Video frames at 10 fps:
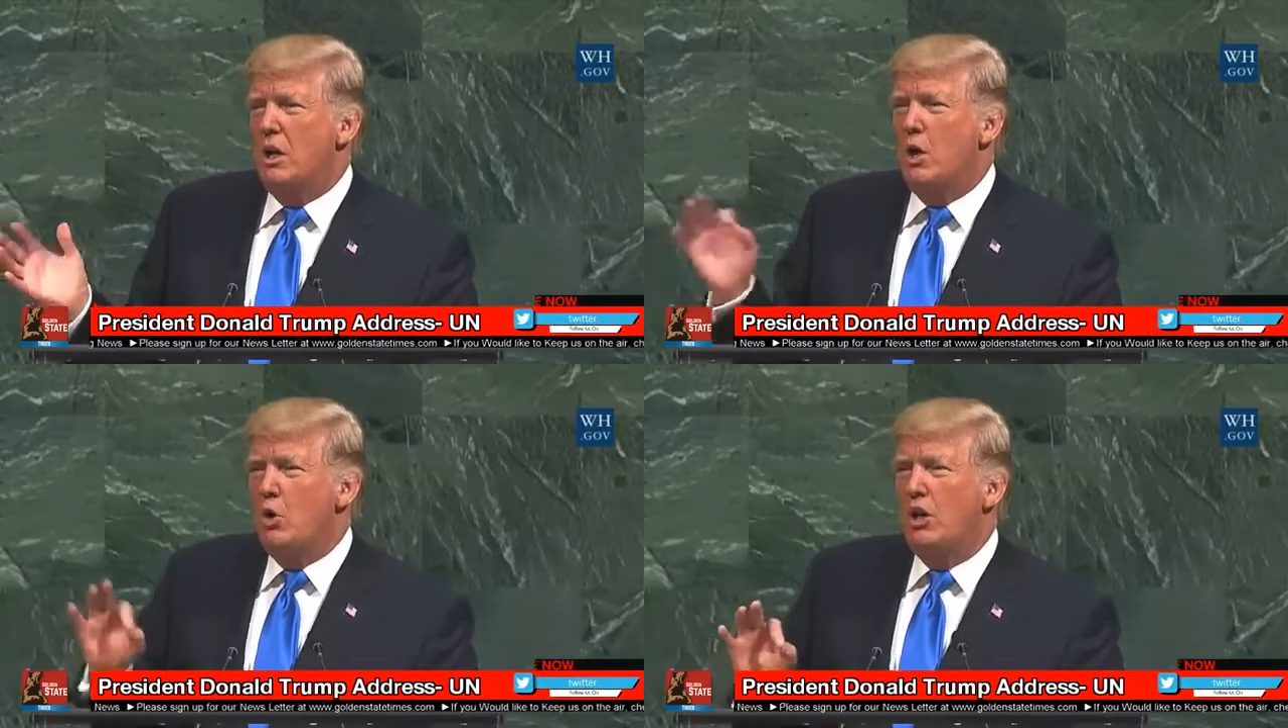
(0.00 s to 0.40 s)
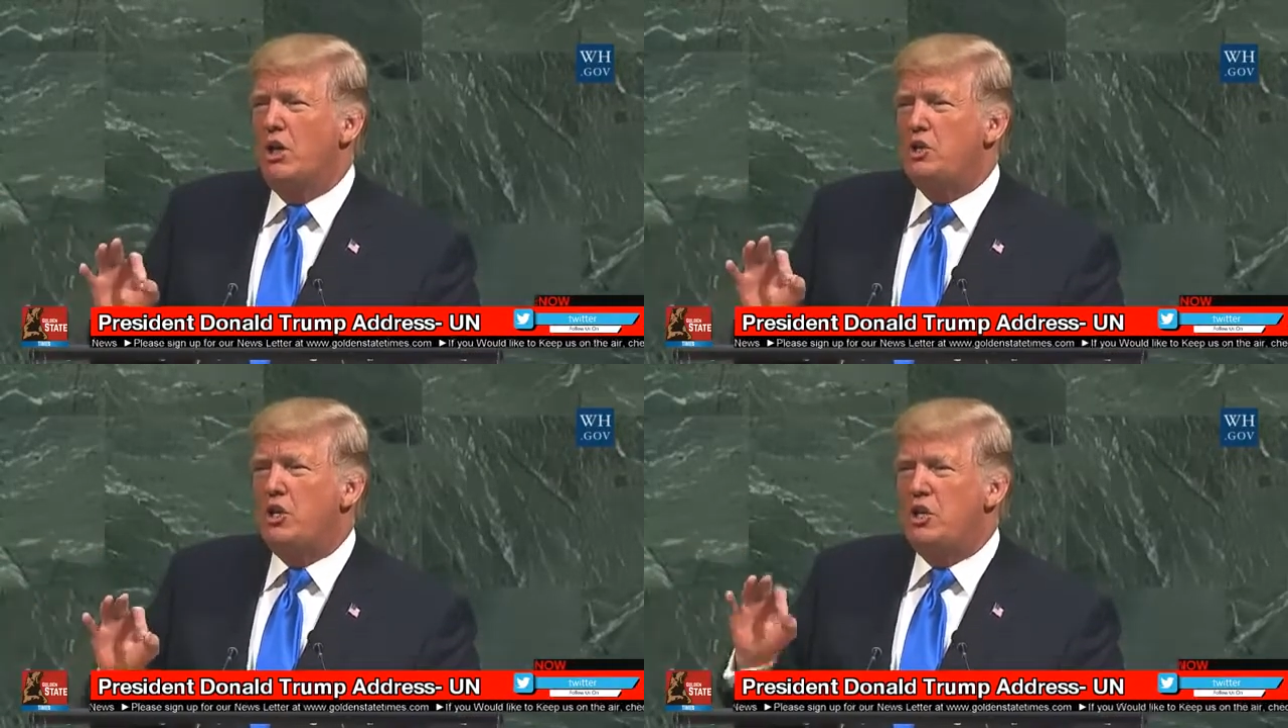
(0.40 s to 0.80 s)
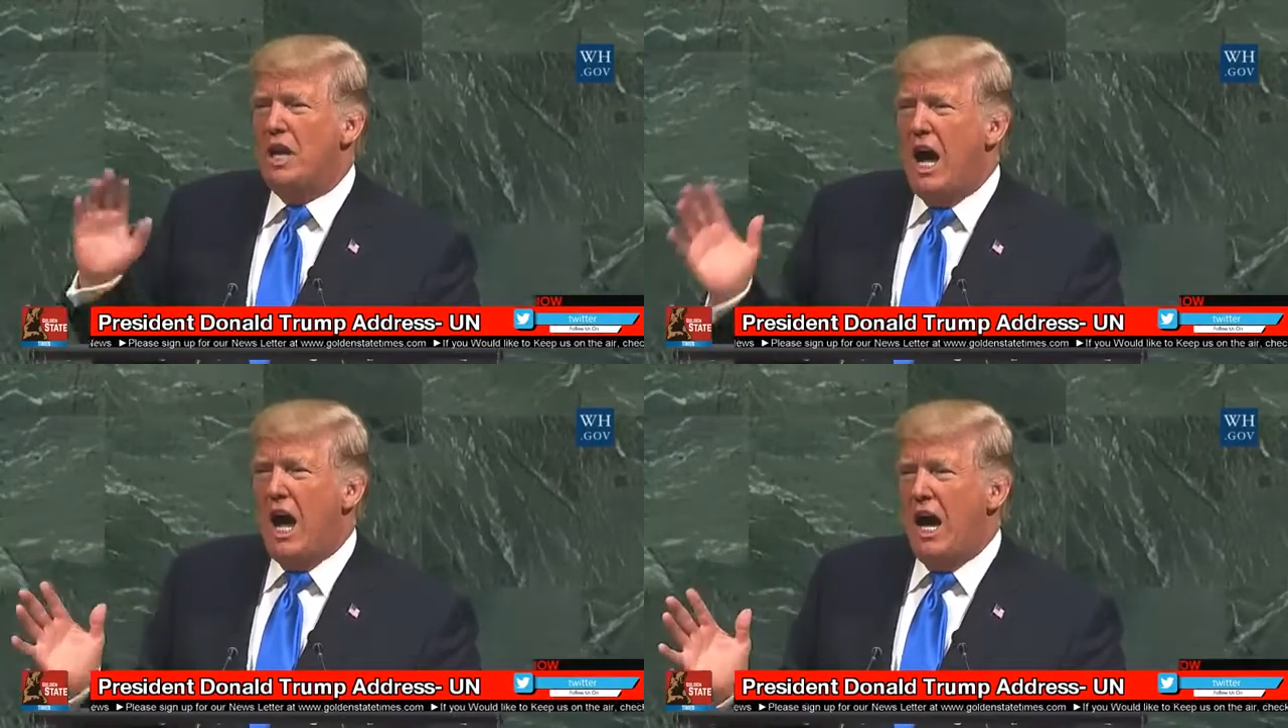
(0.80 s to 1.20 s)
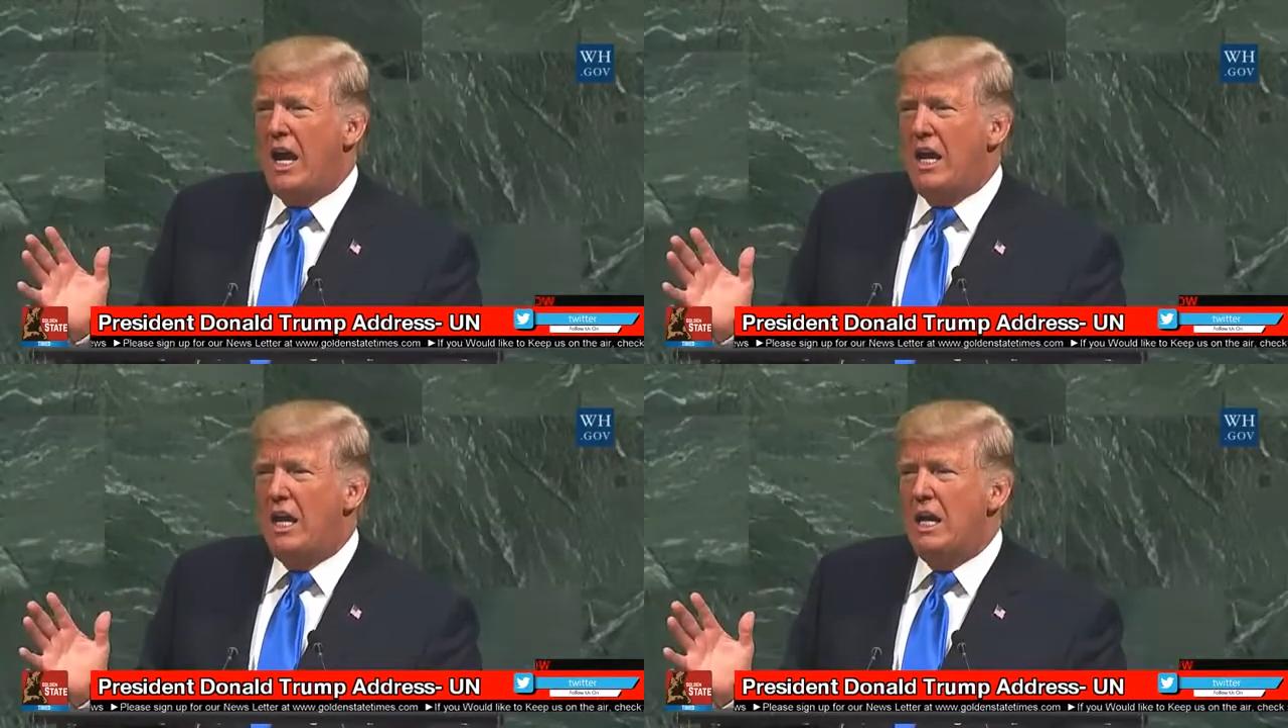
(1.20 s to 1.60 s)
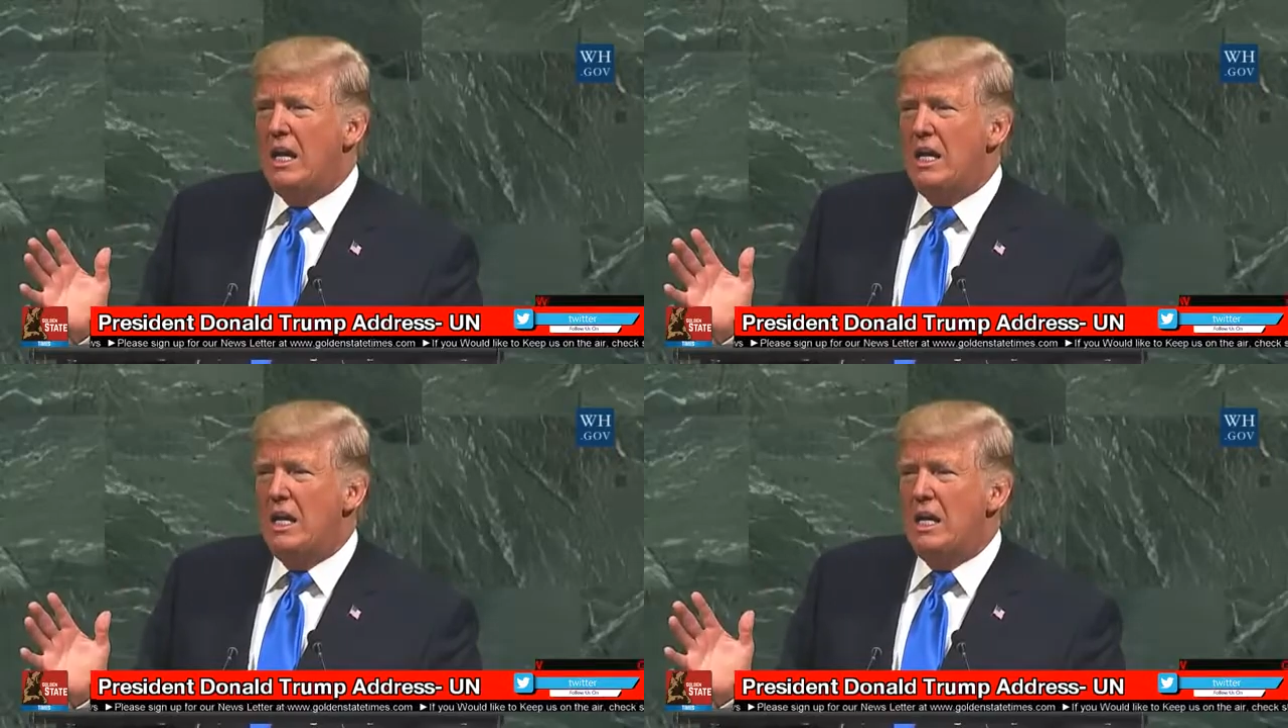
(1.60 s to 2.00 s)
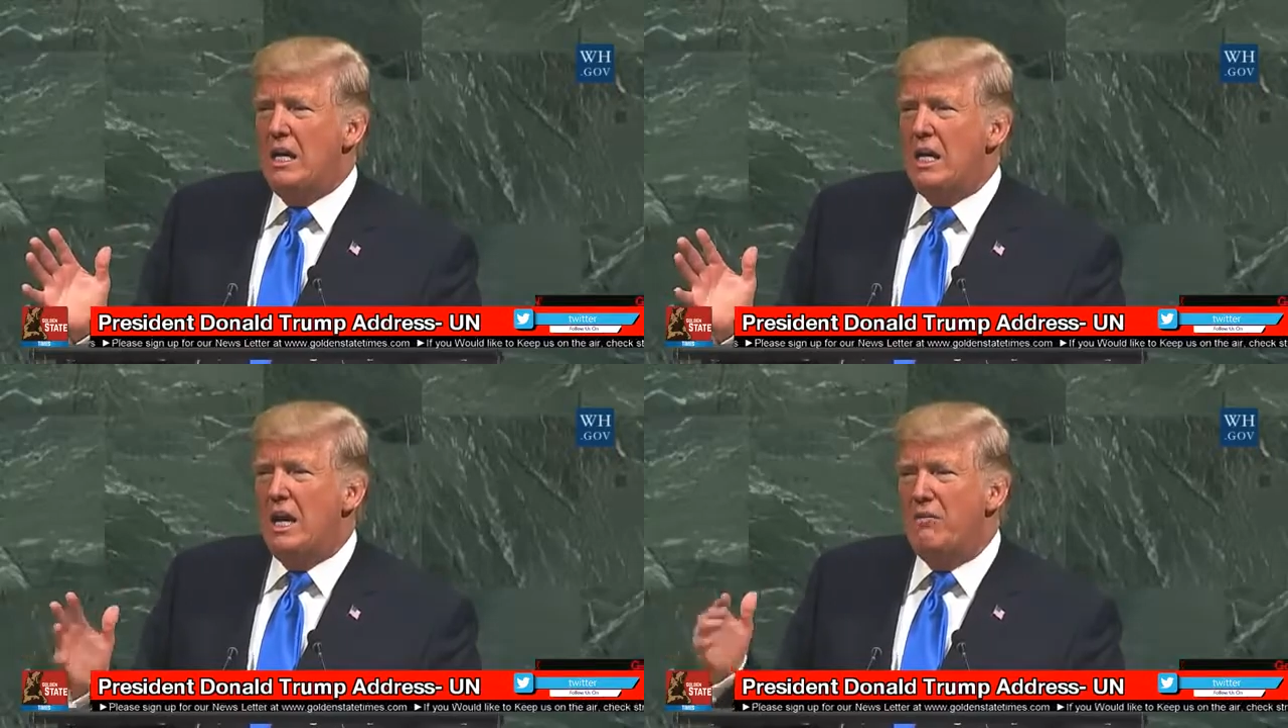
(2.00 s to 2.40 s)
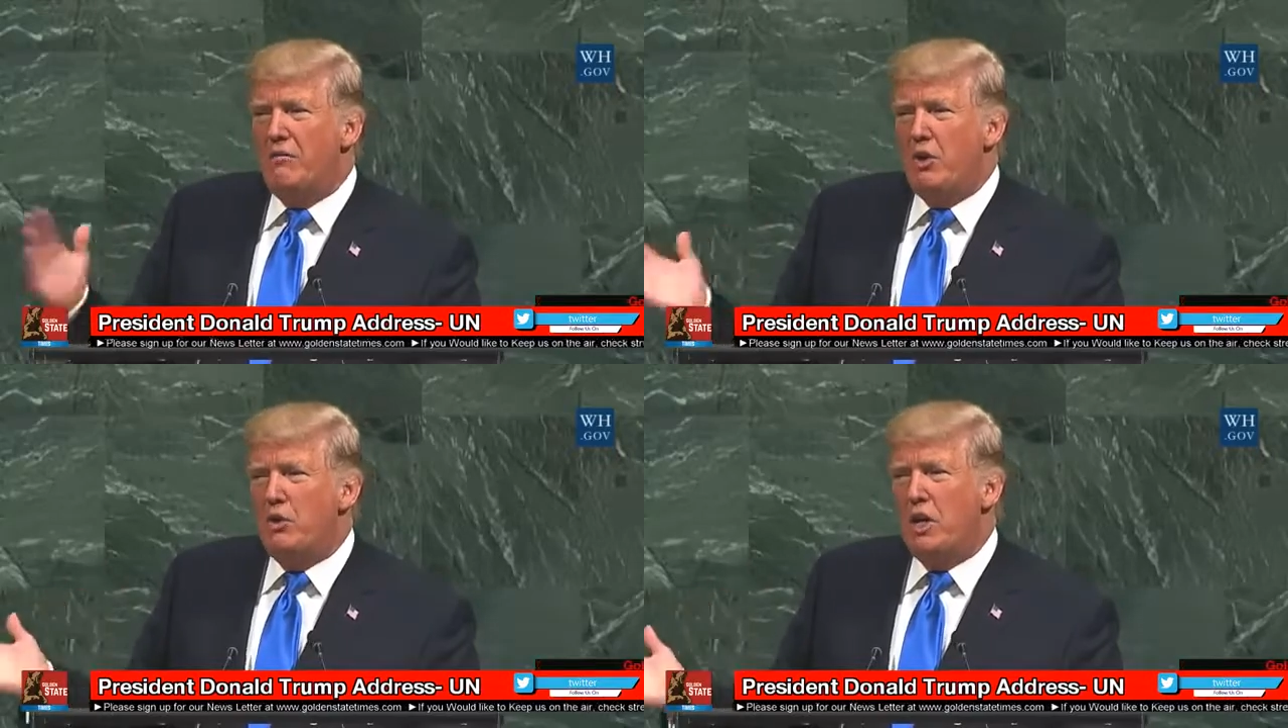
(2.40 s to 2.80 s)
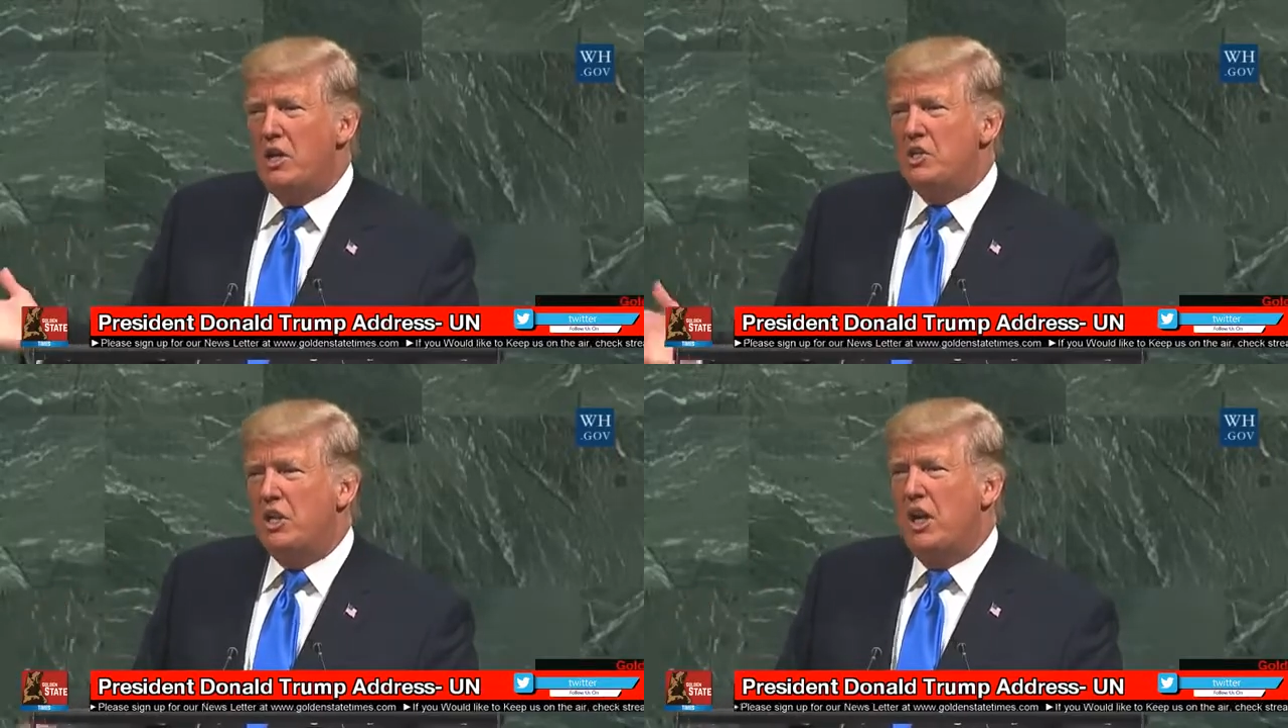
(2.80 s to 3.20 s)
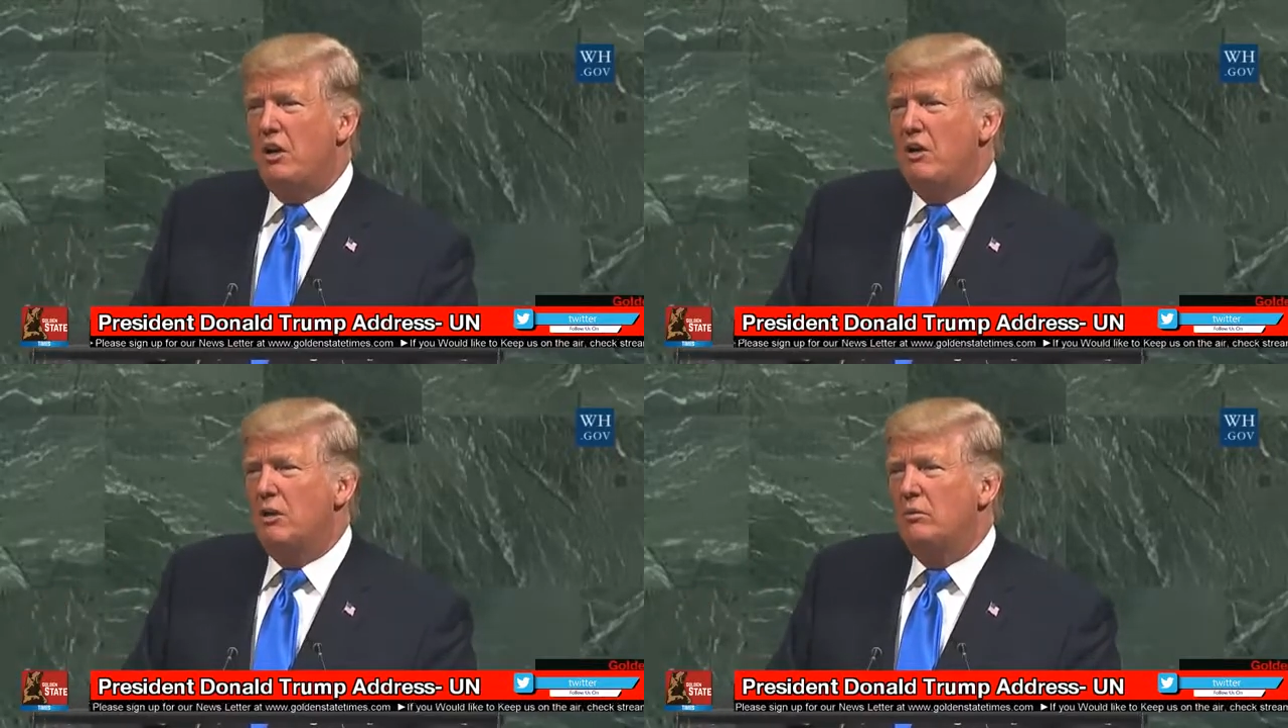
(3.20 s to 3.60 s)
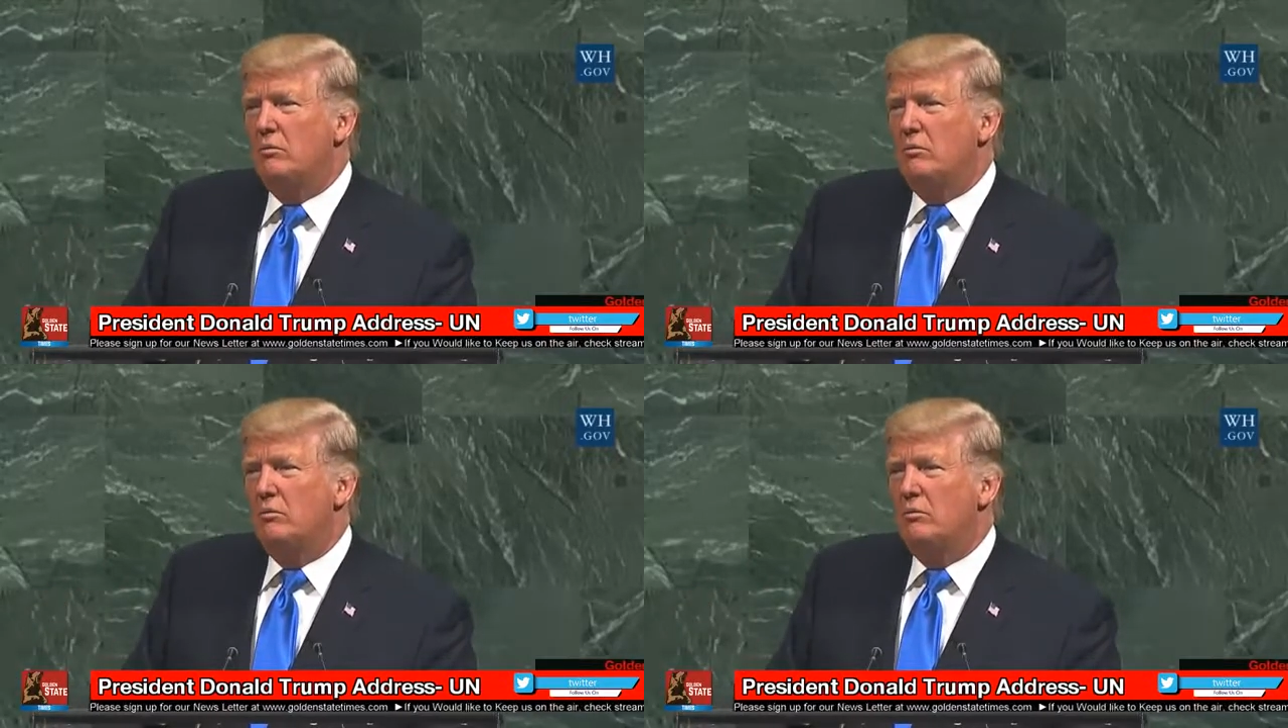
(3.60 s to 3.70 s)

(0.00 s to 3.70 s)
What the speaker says: only to die a few days later.